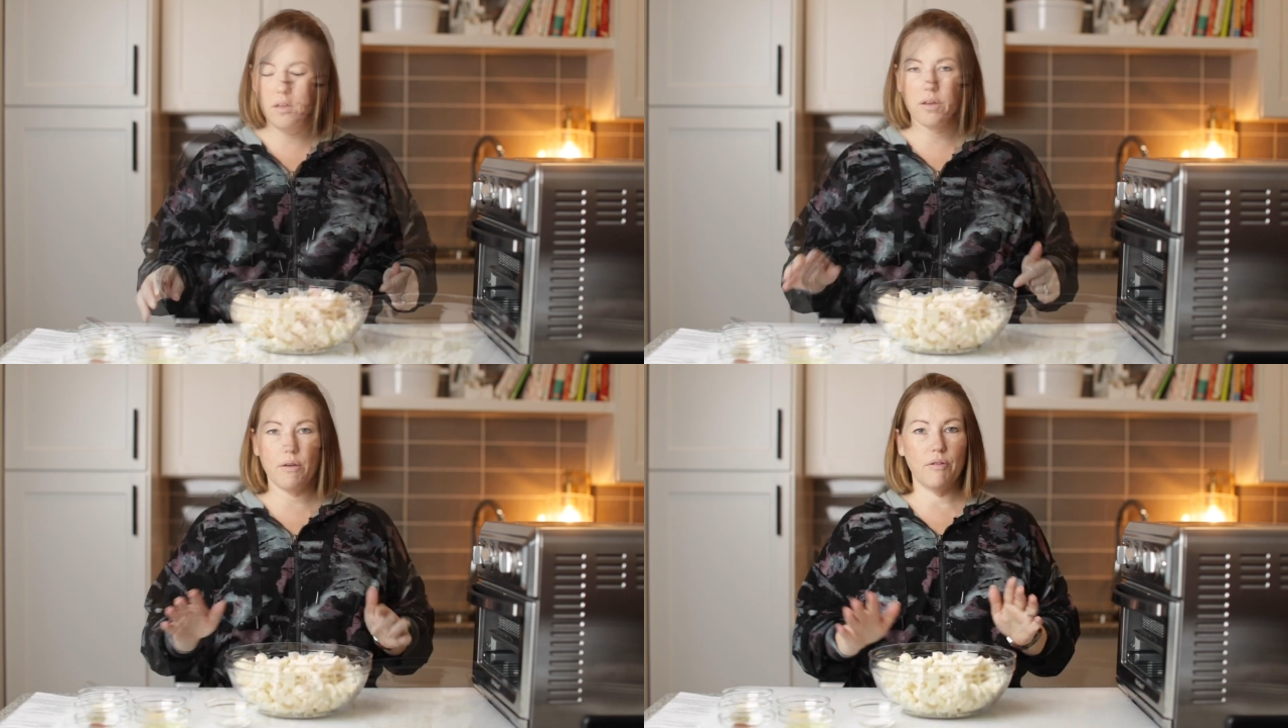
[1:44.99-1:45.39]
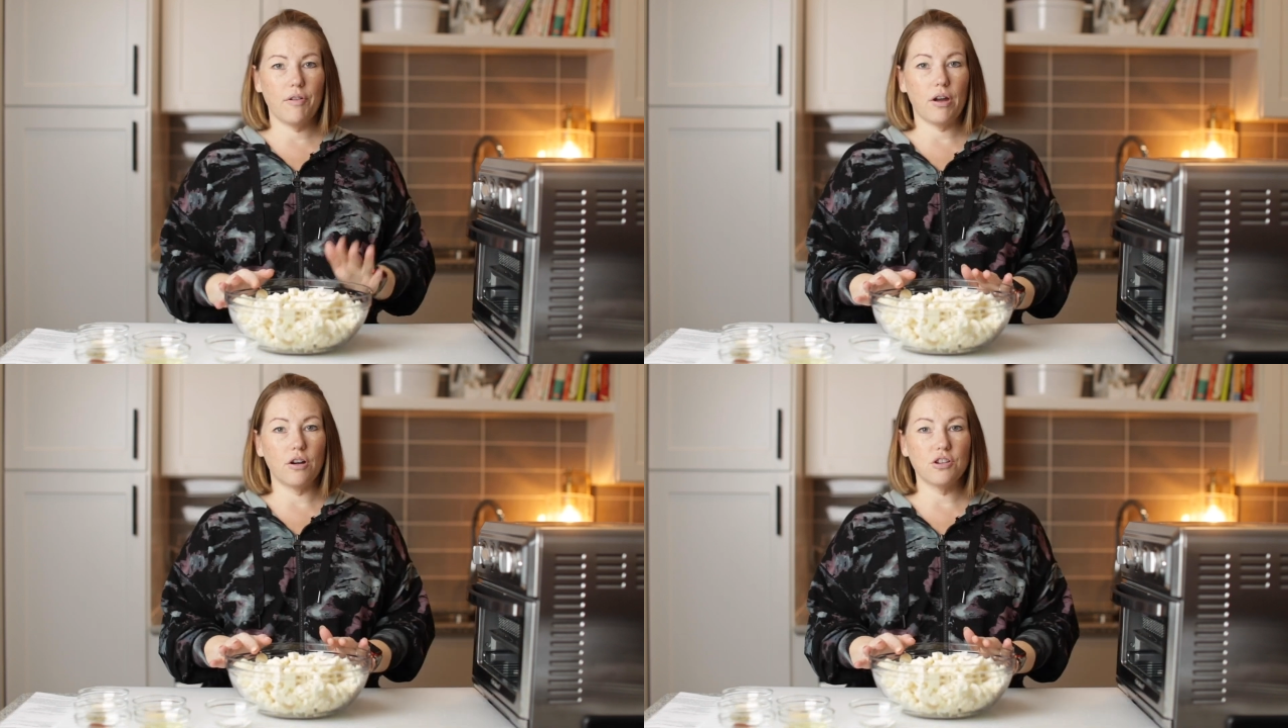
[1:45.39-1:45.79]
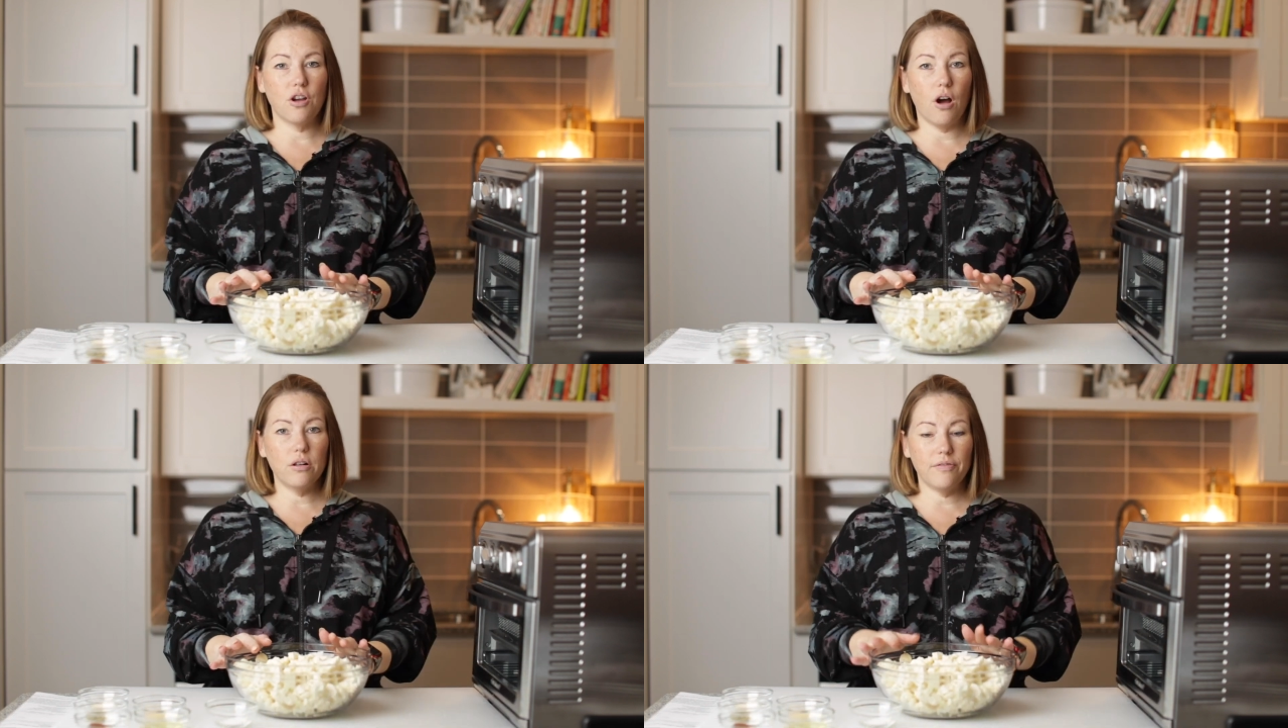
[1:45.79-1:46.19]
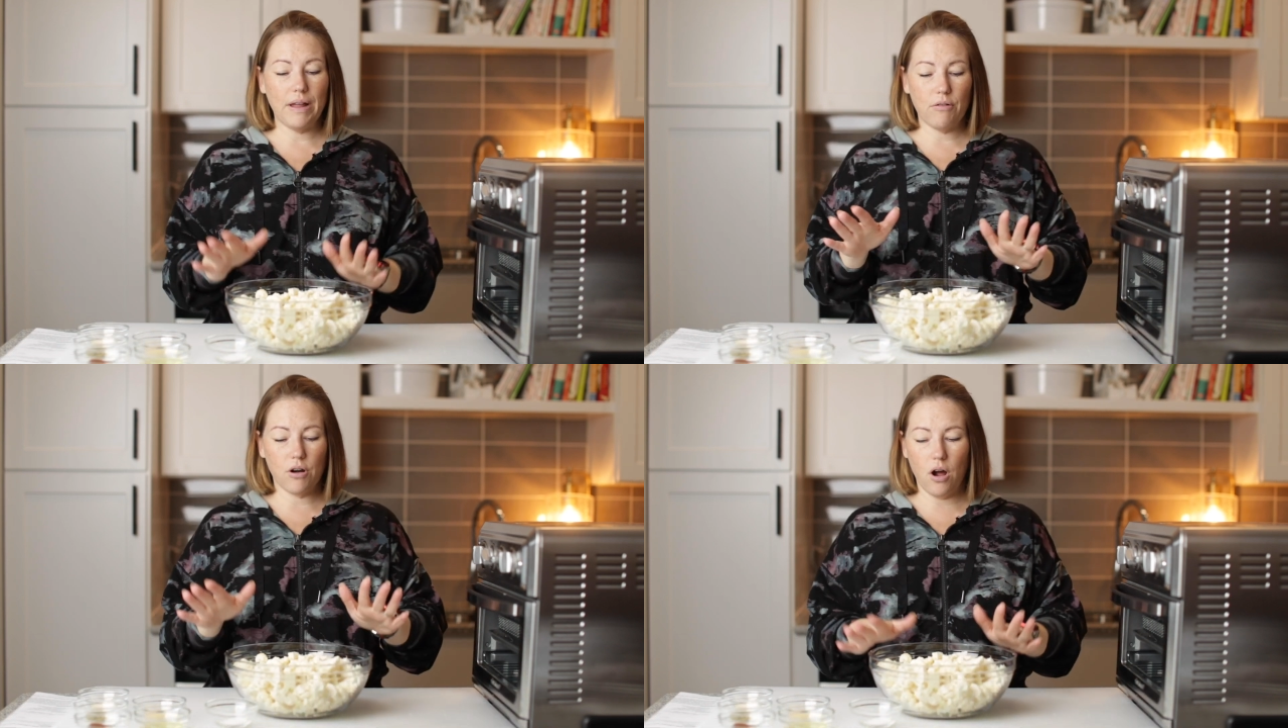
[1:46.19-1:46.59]
Okay, we've got our
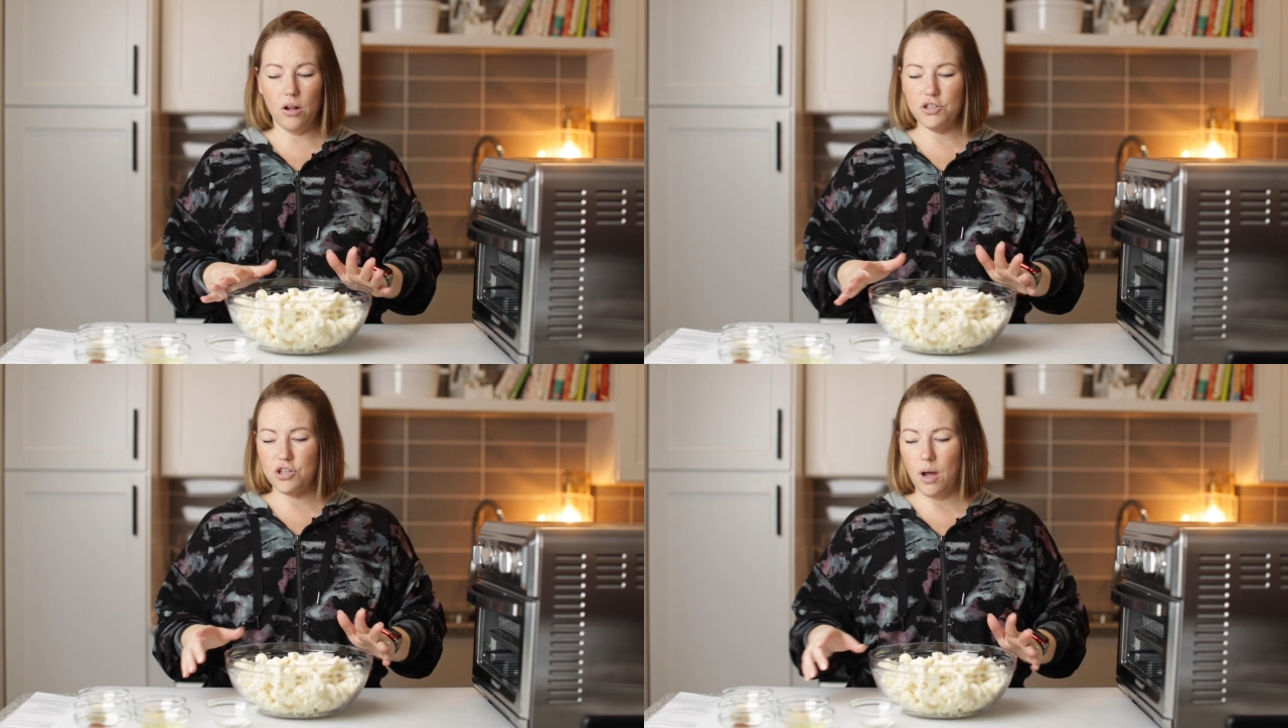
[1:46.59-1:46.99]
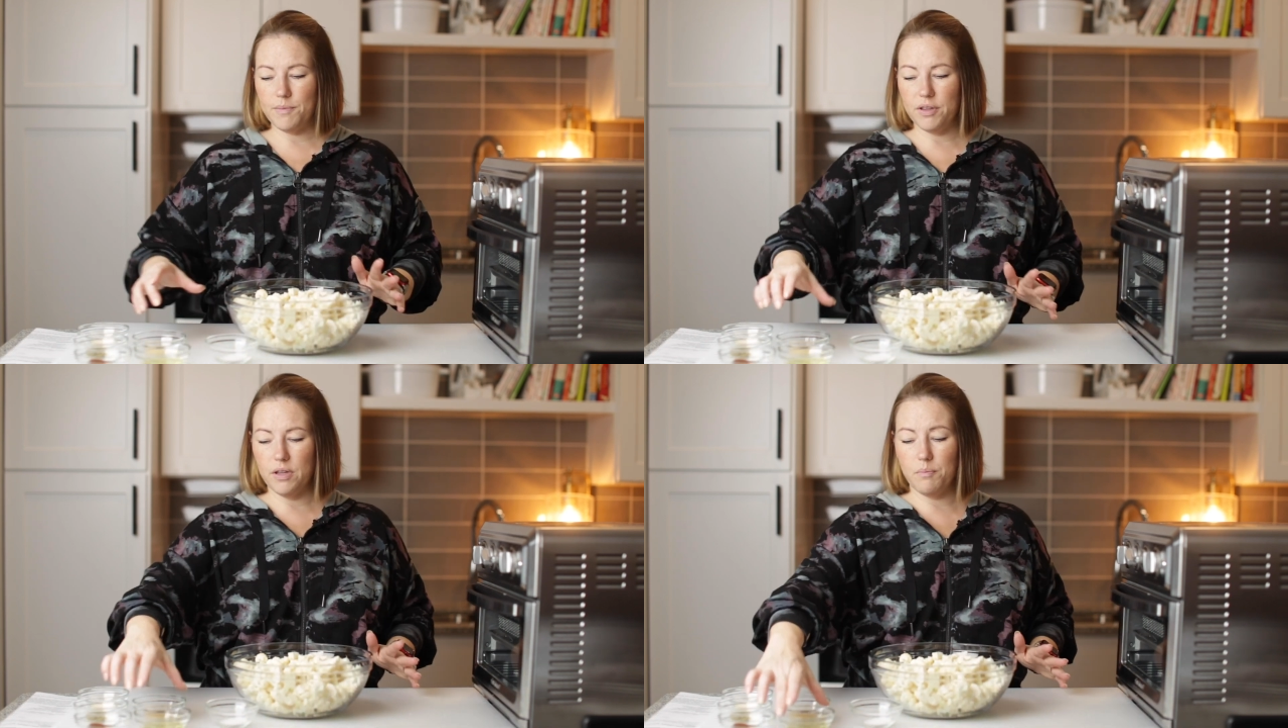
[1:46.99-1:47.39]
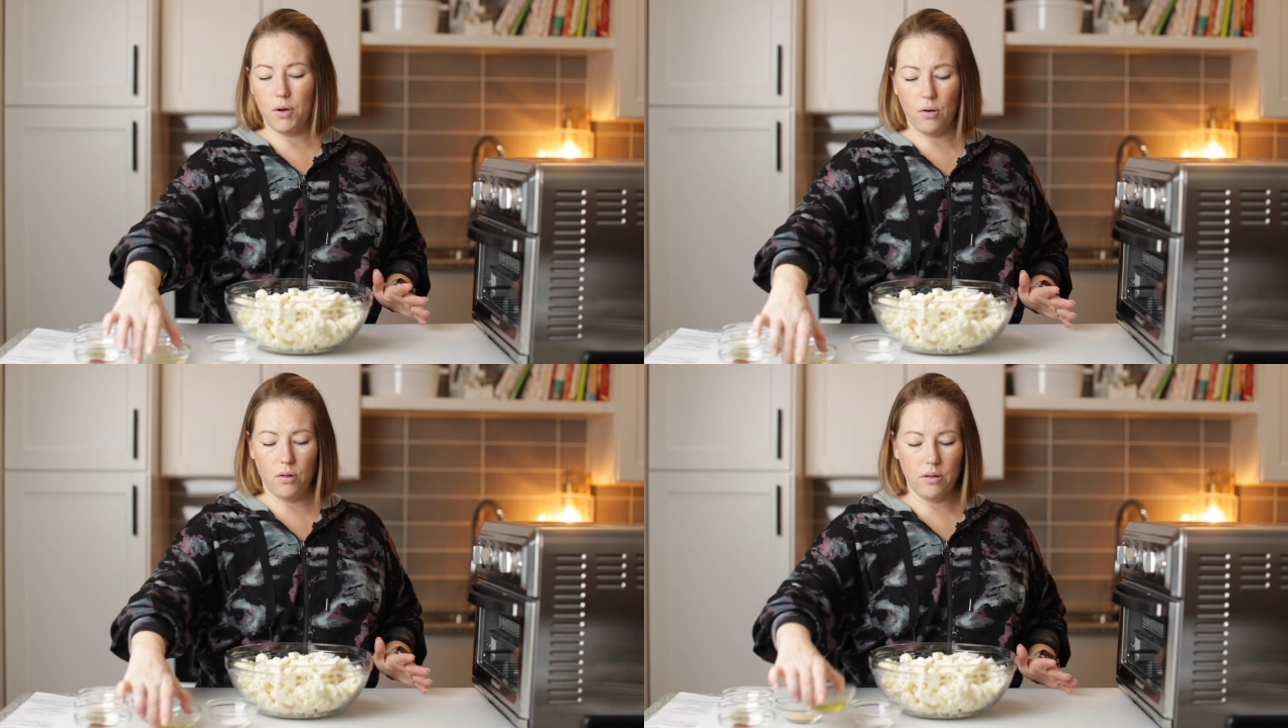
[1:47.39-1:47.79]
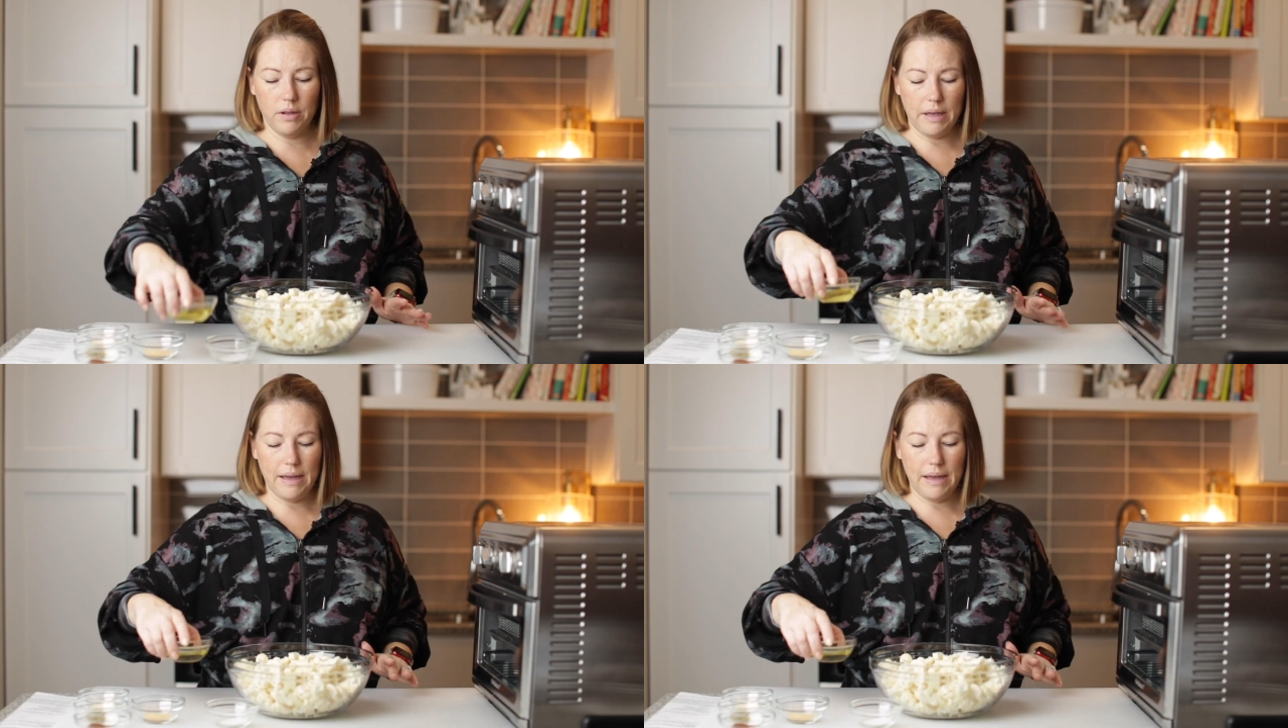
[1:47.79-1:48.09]
cauliflower all chopped in the bowl.